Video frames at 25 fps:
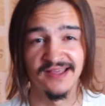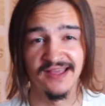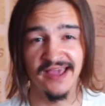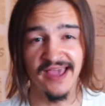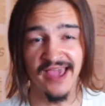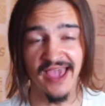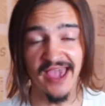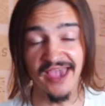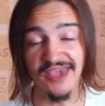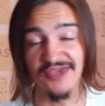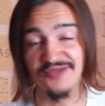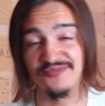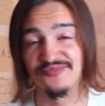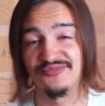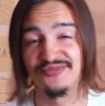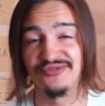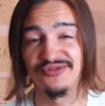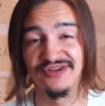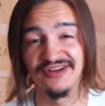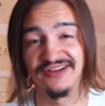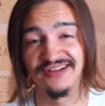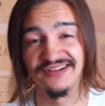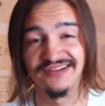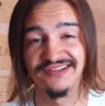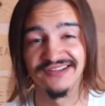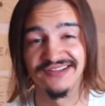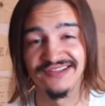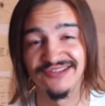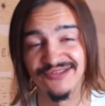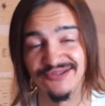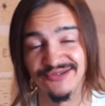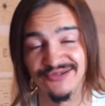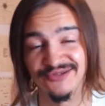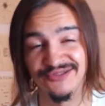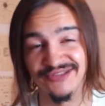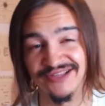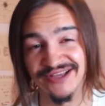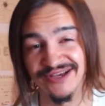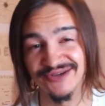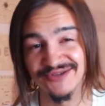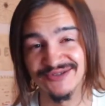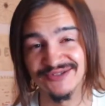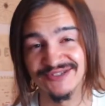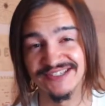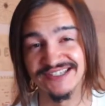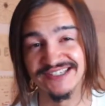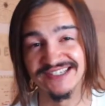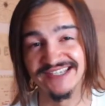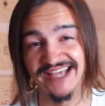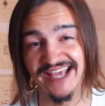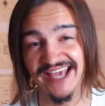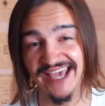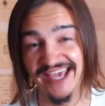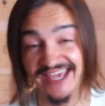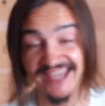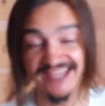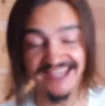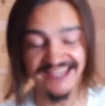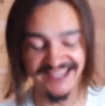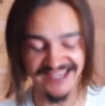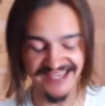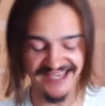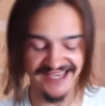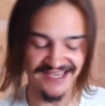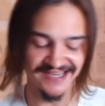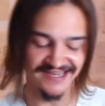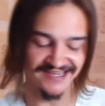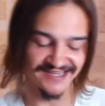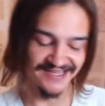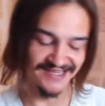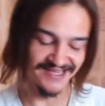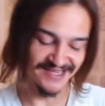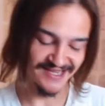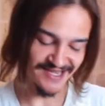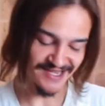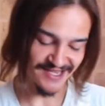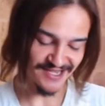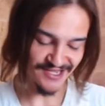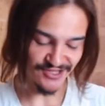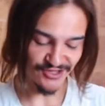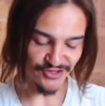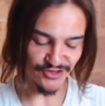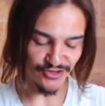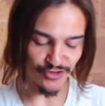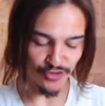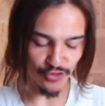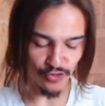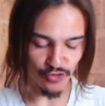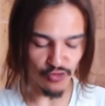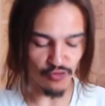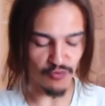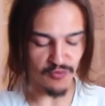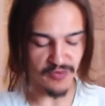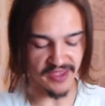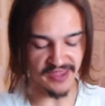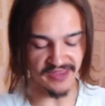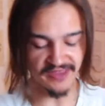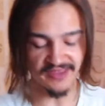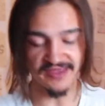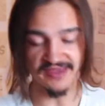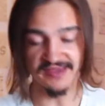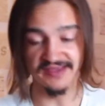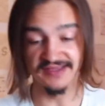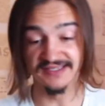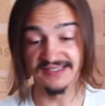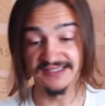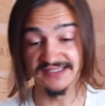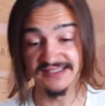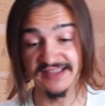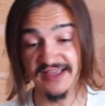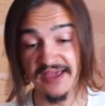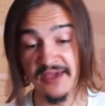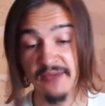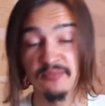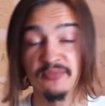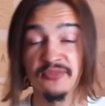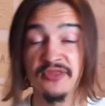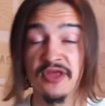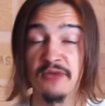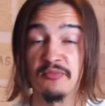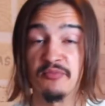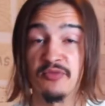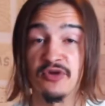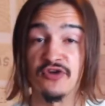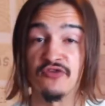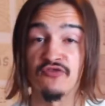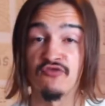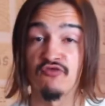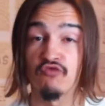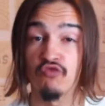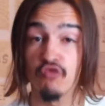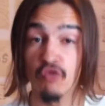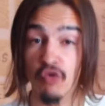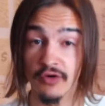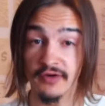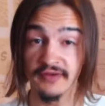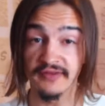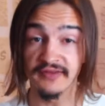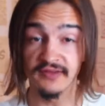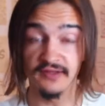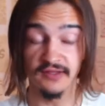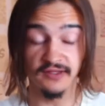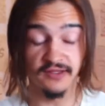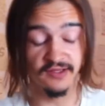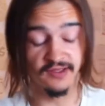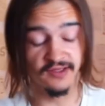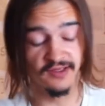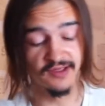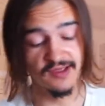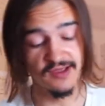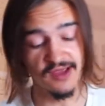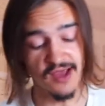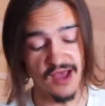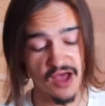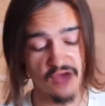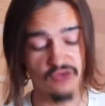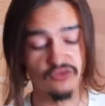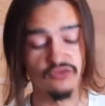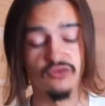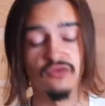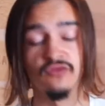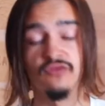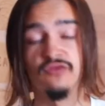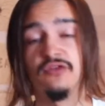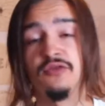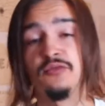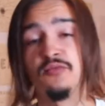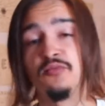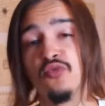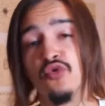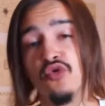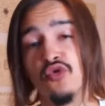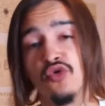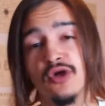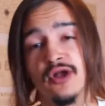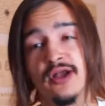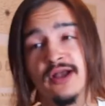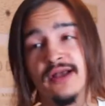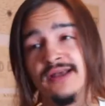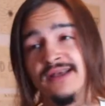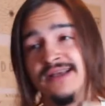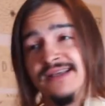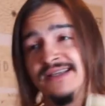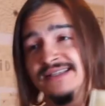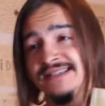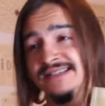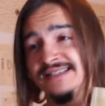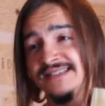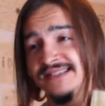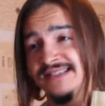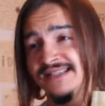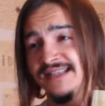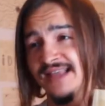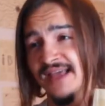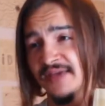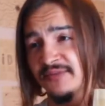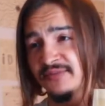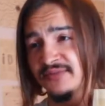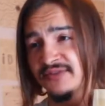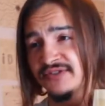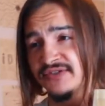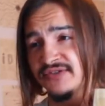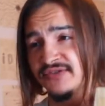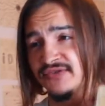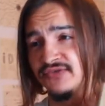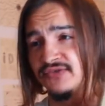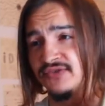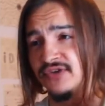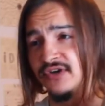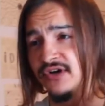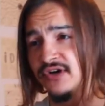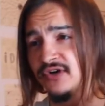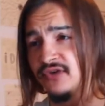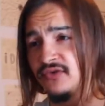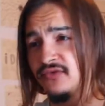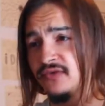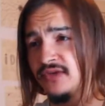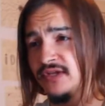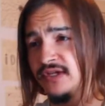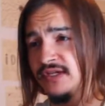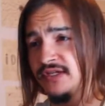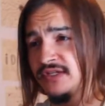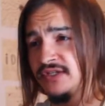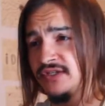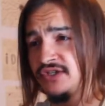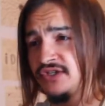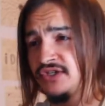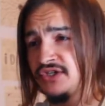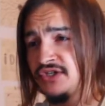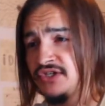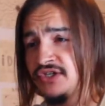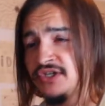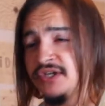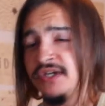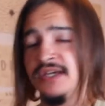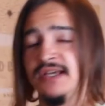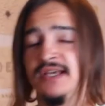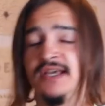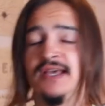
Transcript: April 2018, documenting step number 40 out of the book Steps to Knowledge.